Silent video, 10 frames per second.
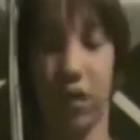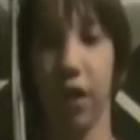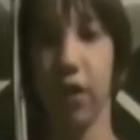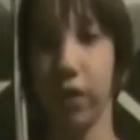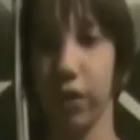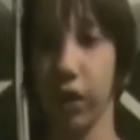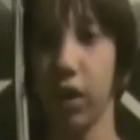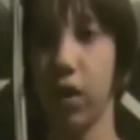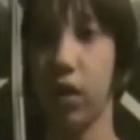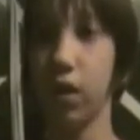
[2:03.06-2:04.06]

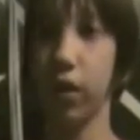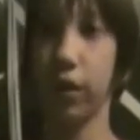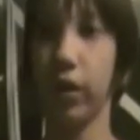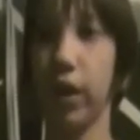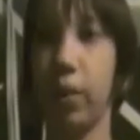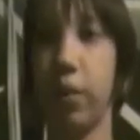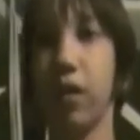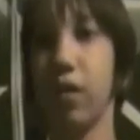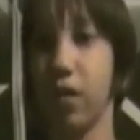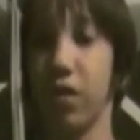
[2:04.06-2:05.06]
character, and her name
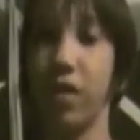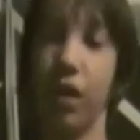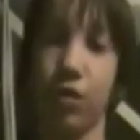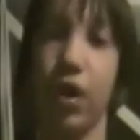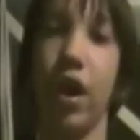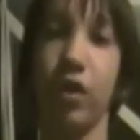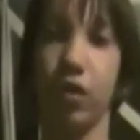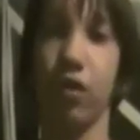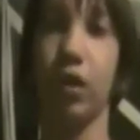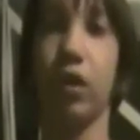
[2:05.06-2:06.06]
is Cassandra
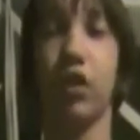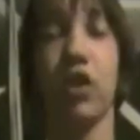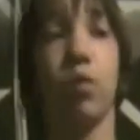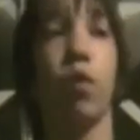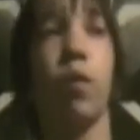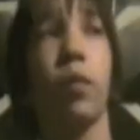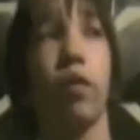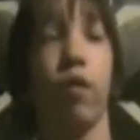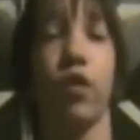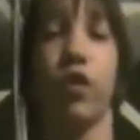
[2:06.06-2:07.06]
Anderson. She's
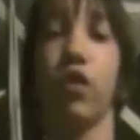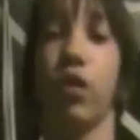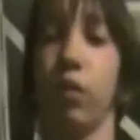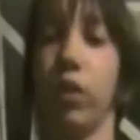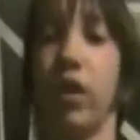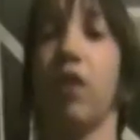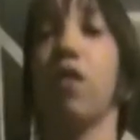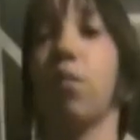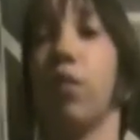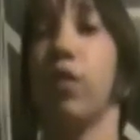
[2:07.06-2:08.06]
normally referred to the Rookie as
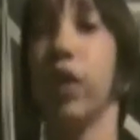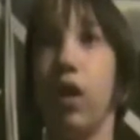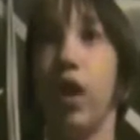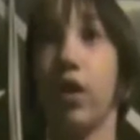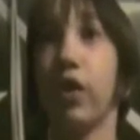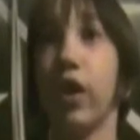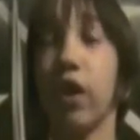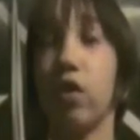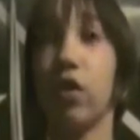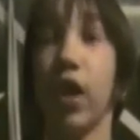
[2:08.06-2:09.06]
this movie, and her
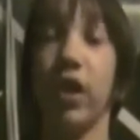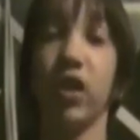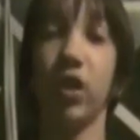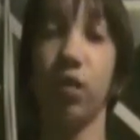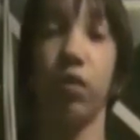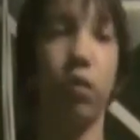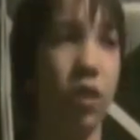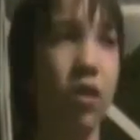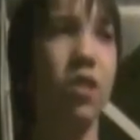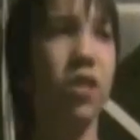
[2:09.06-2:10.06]
character had
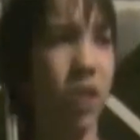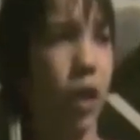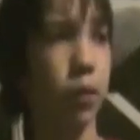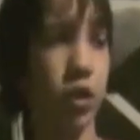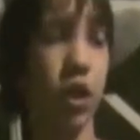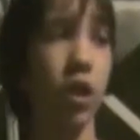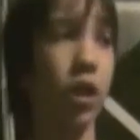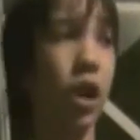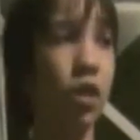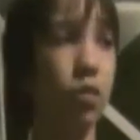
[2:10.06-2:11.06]
decent depth. It
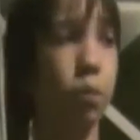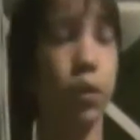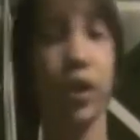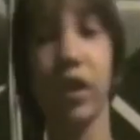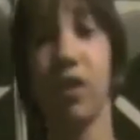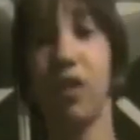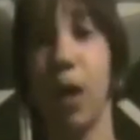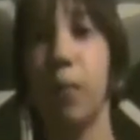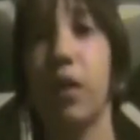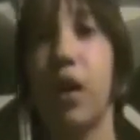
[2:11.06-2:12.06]
had some pretty good
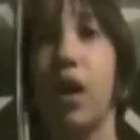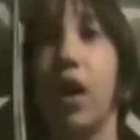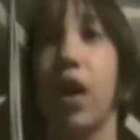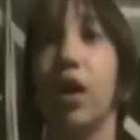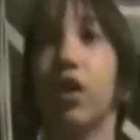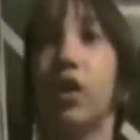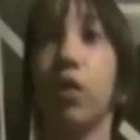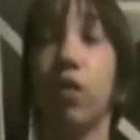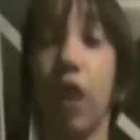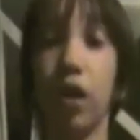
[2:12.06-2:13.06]
depth, and she
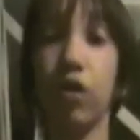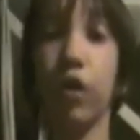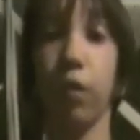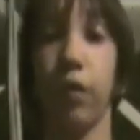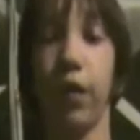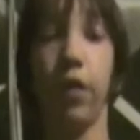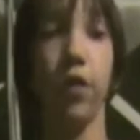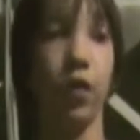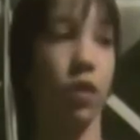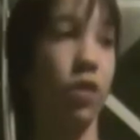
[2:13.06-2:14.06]
was actually a very
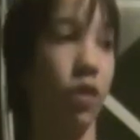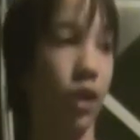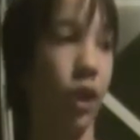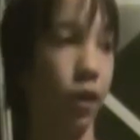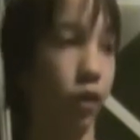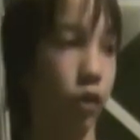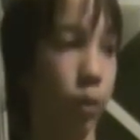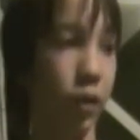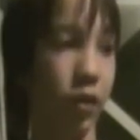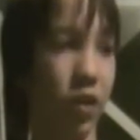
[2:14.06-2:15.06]
realistic character
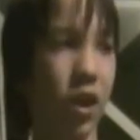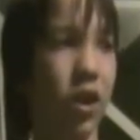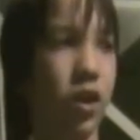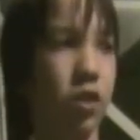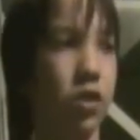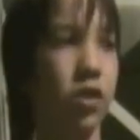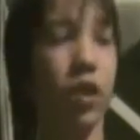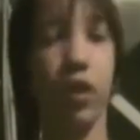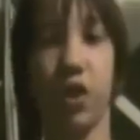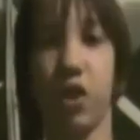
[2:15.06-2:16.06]
because she's
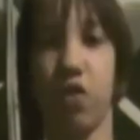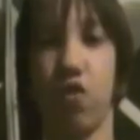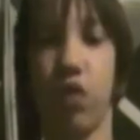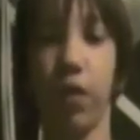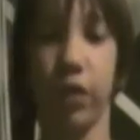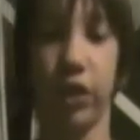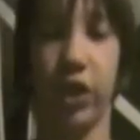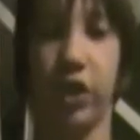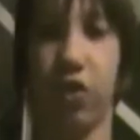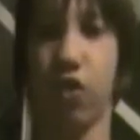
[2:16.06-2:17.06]
not like Judge Dredd.
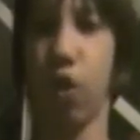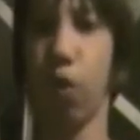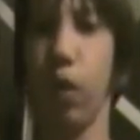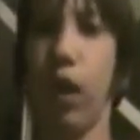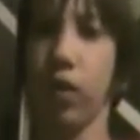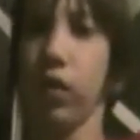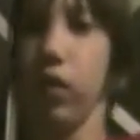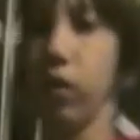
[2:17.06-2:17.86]
She can just go around and